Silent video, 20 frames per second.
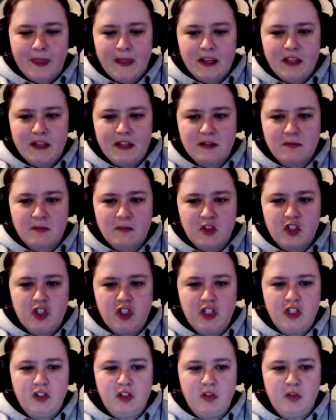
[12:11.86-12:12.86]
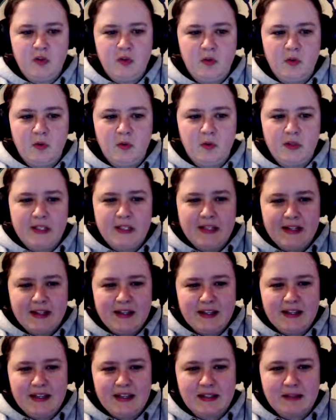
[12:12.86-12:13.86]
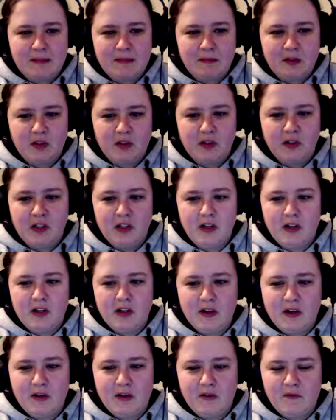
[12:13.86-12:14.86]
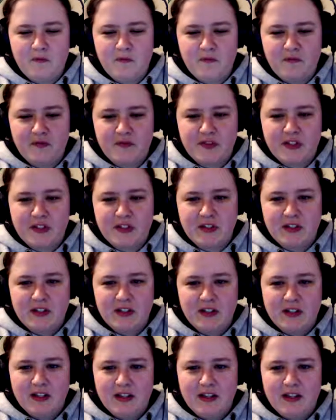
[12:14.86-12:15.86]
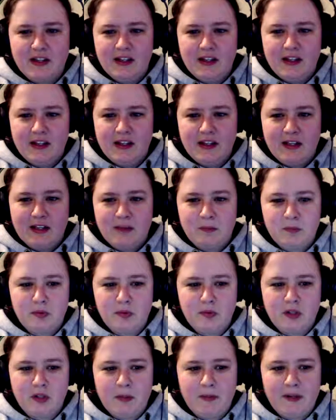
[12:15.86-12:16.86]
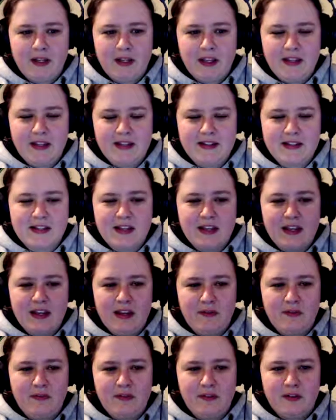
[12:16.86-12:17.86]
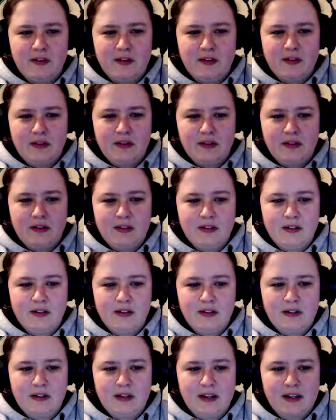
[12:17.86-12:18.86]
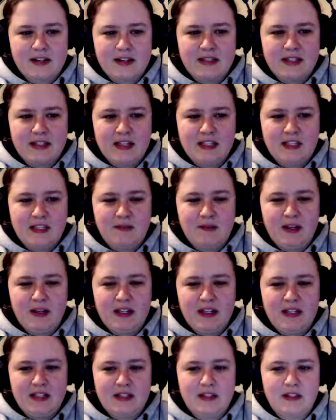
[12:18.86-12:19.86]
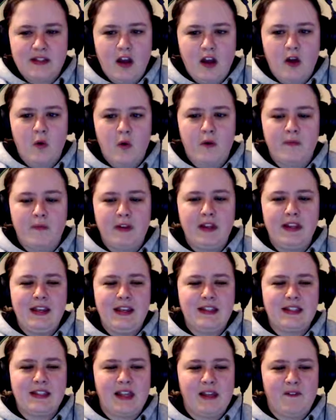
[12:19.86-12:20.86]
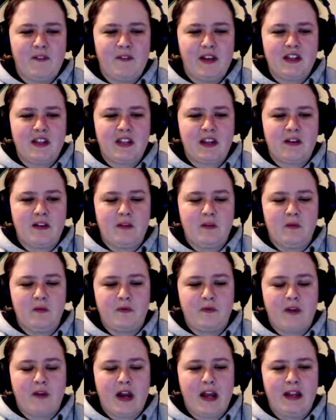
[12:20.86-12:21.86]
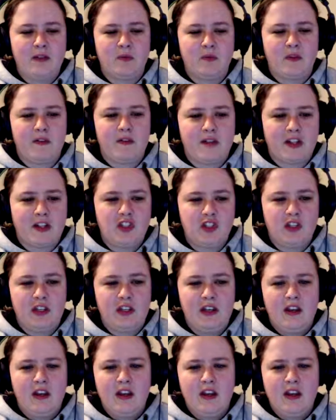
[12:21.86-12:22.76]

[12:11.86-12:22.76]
Get some shoes. Get some gloves. Proper Kingsglaive accessories. Oh, I think these are like things that you find eventually.